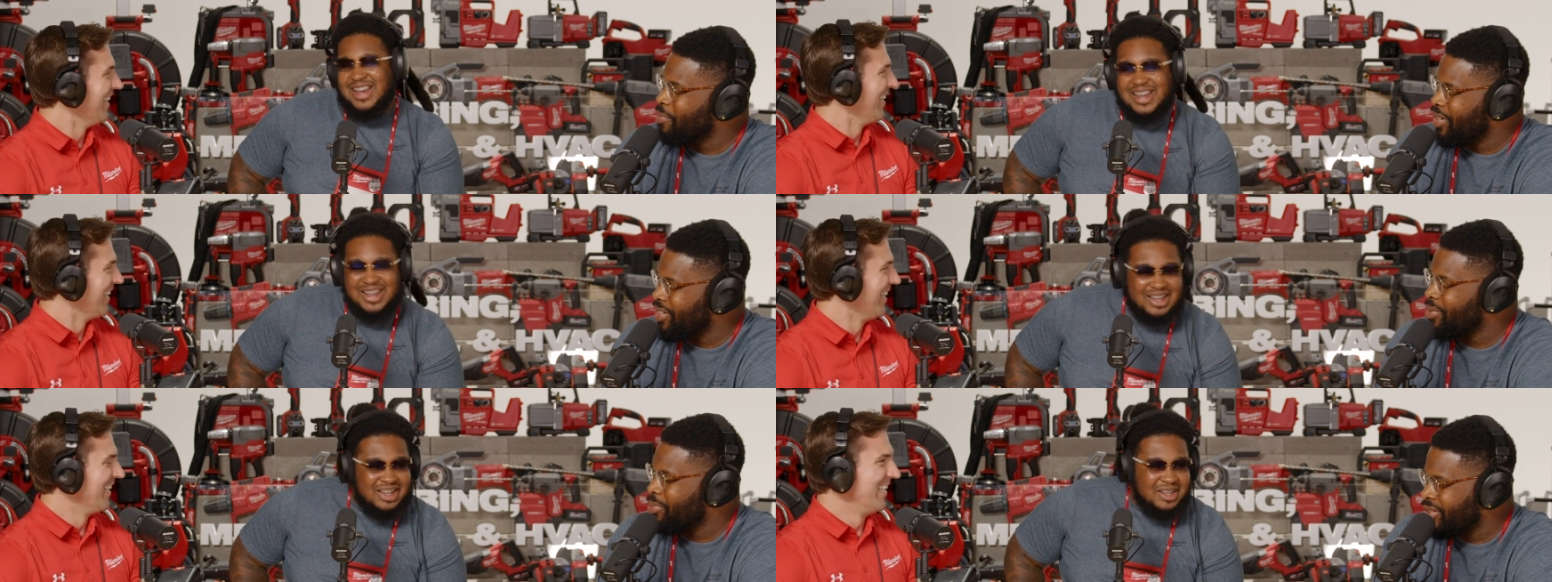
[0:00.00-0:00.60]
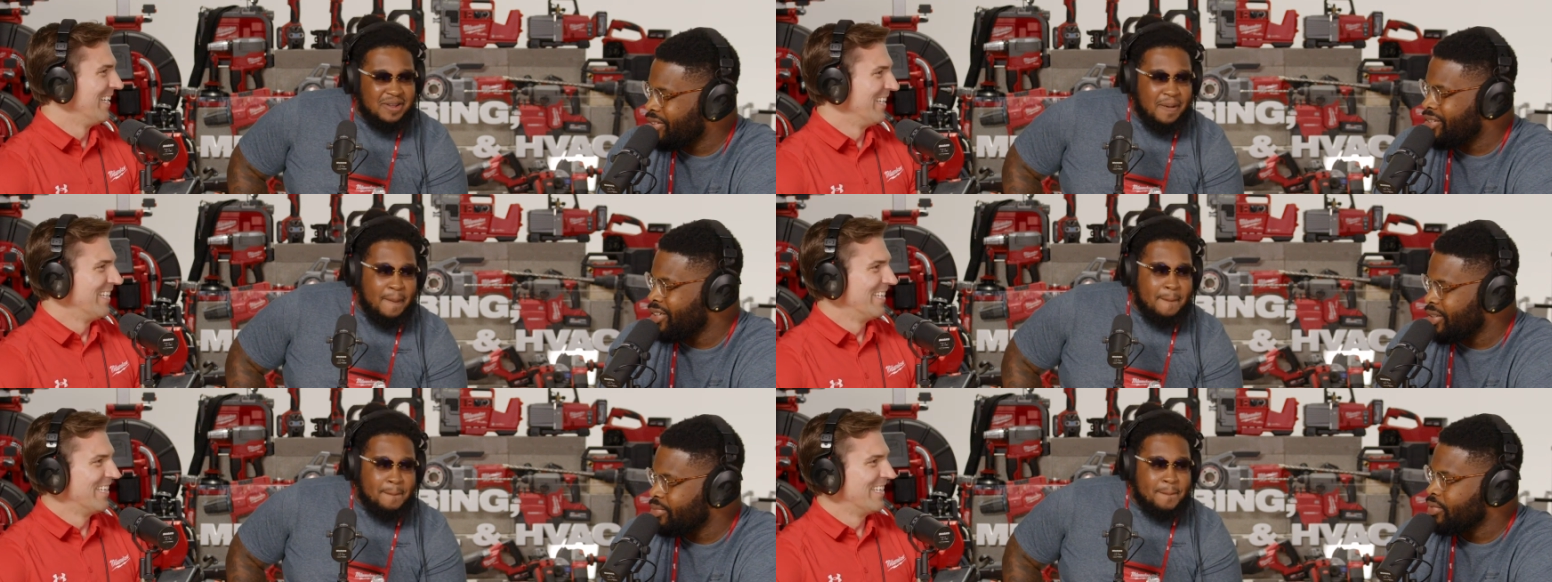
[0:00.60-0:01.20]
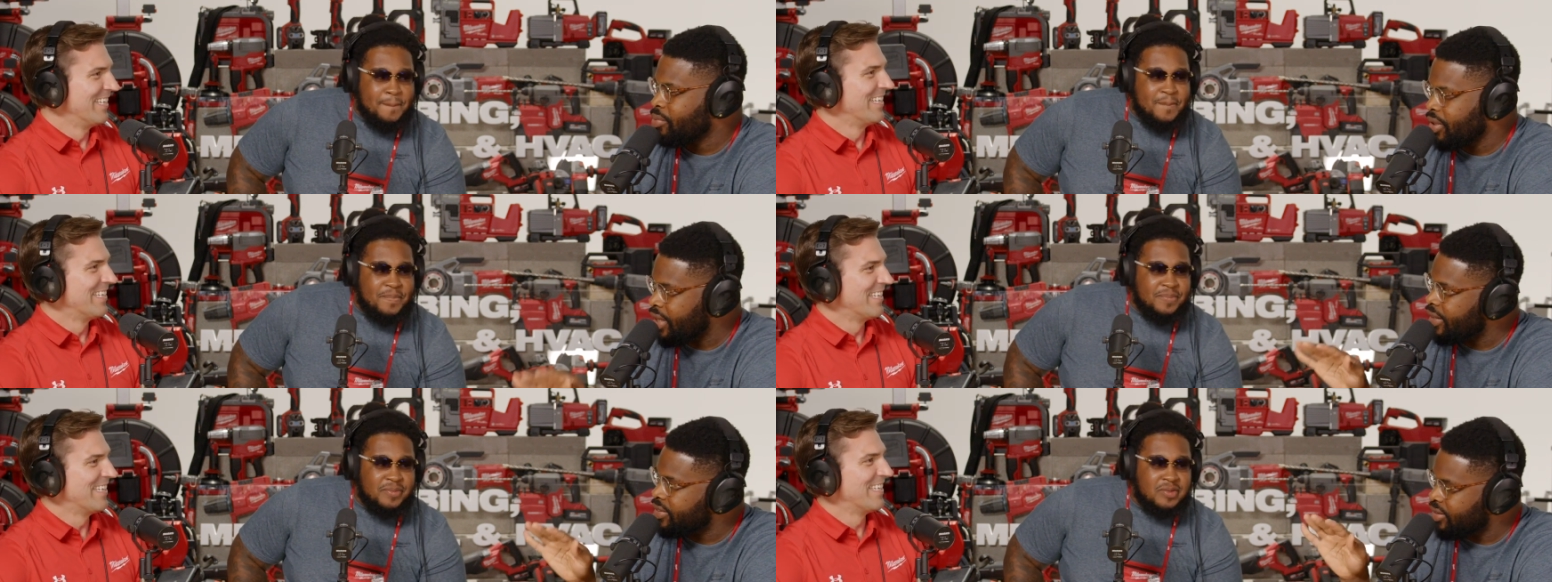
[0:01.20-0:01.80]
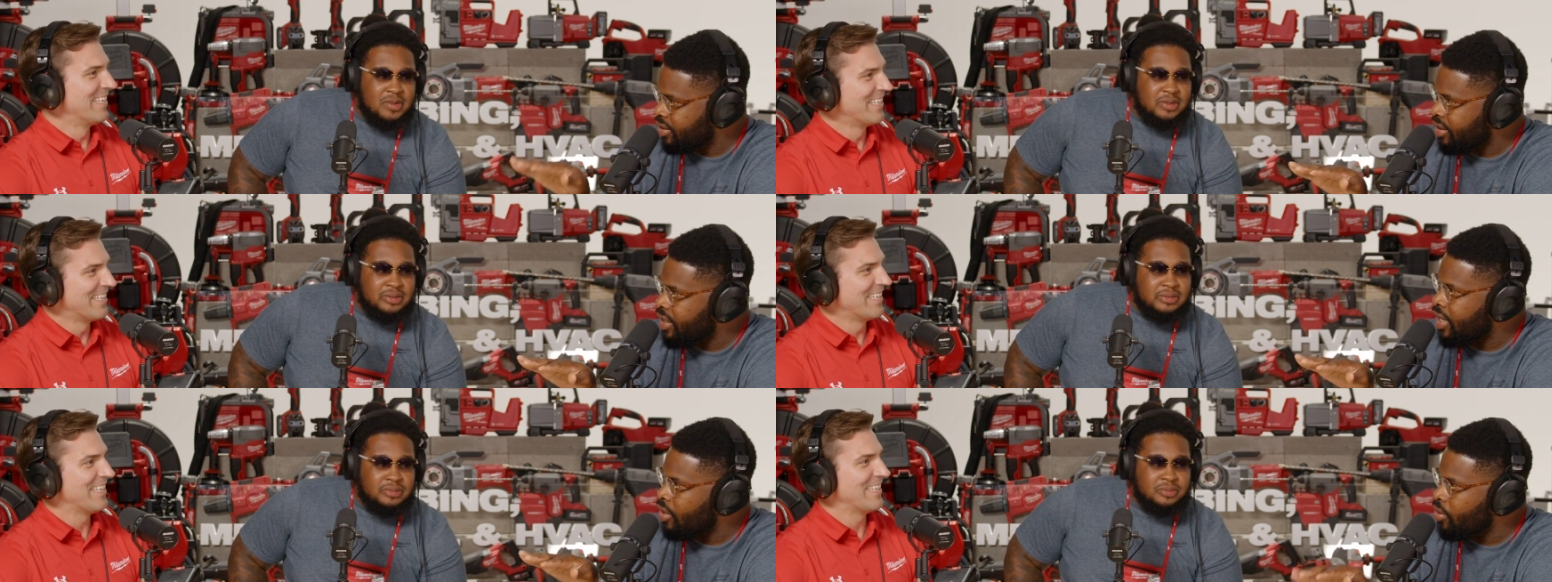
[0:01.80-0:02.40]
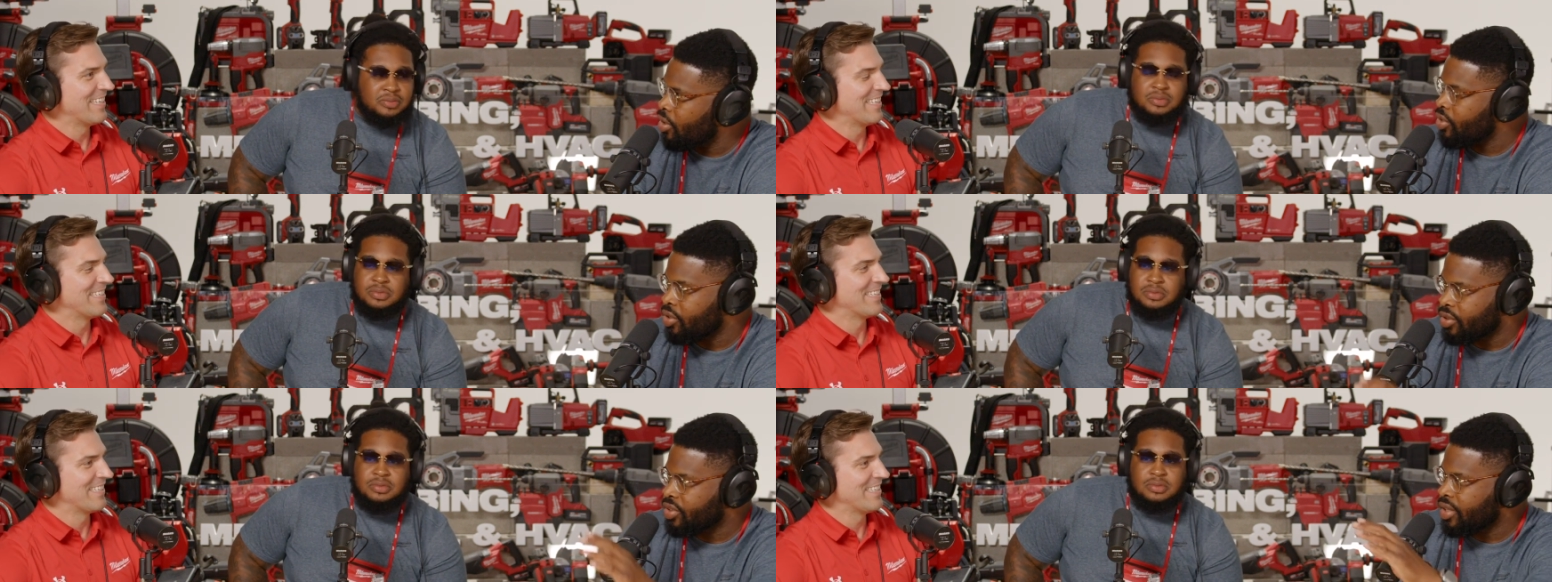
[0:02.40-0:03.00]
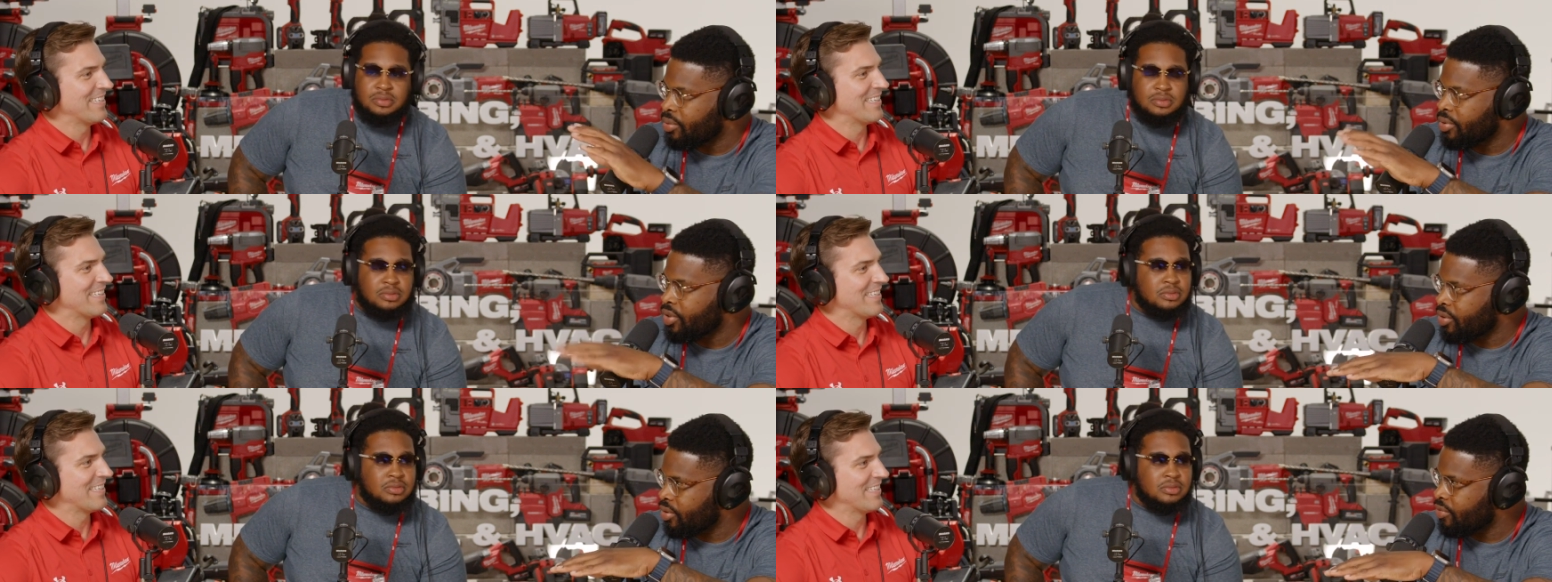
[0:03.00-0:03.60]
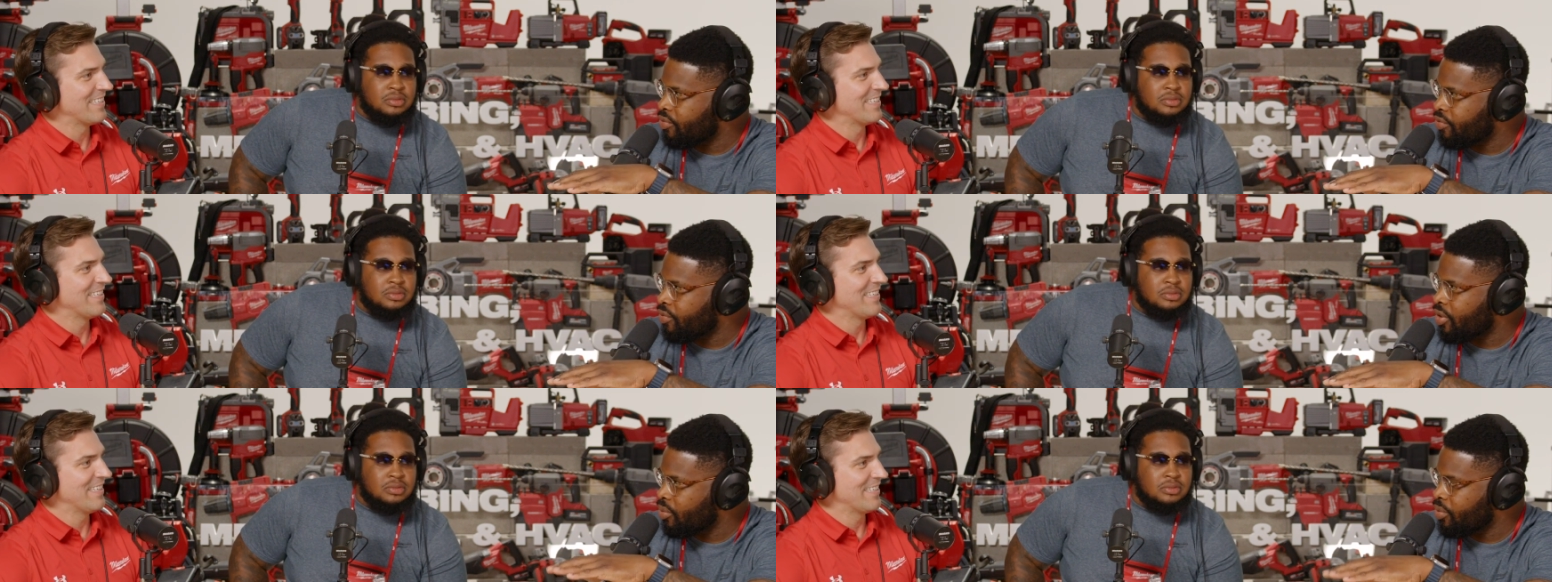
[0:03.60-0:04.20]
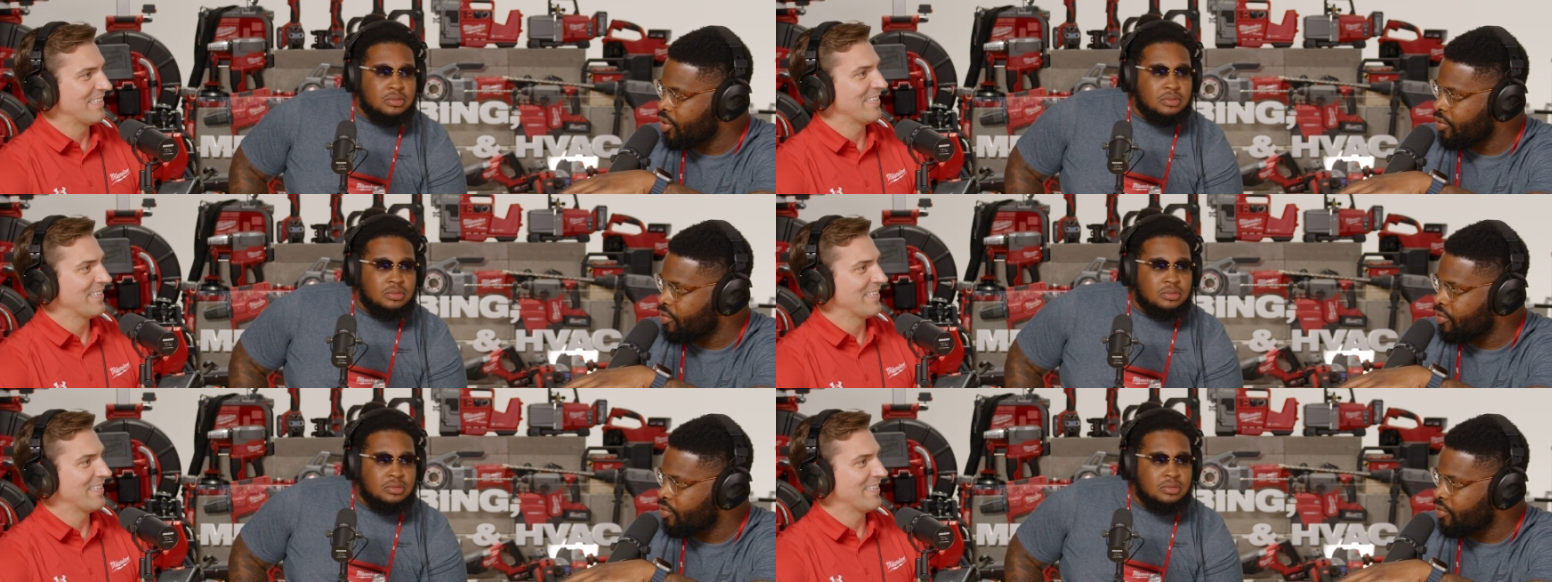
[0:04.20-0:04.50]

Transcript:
Speaker 1: but with uh, with that now on, you could tell when you're fa- when you're